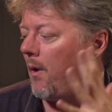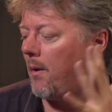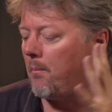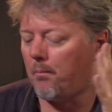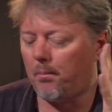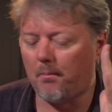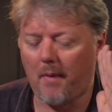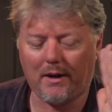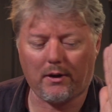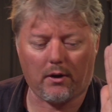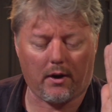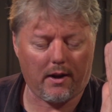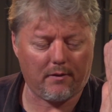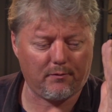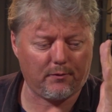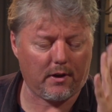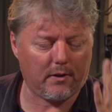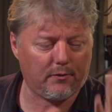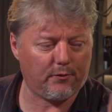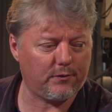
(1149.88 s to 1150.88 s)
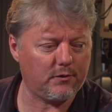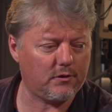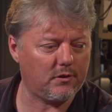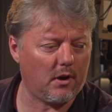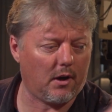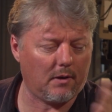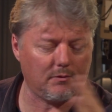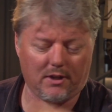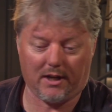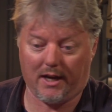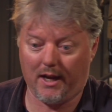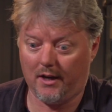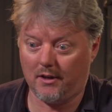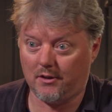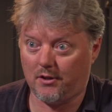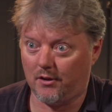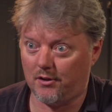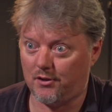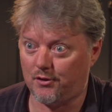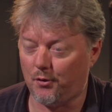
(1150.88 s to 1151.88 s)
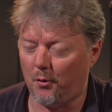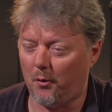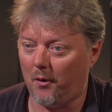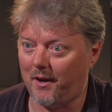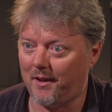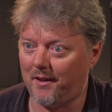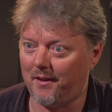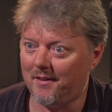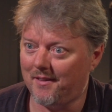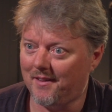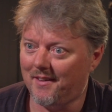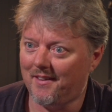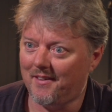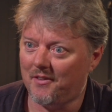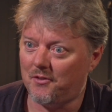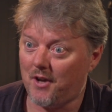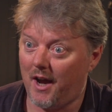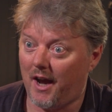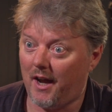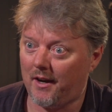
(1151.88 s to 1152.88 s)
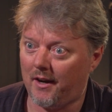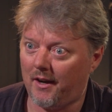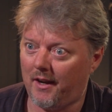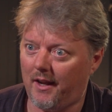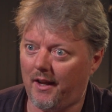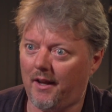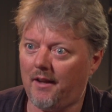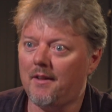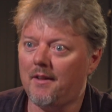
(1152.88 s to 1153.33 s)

may not have enough time to get into storing data here.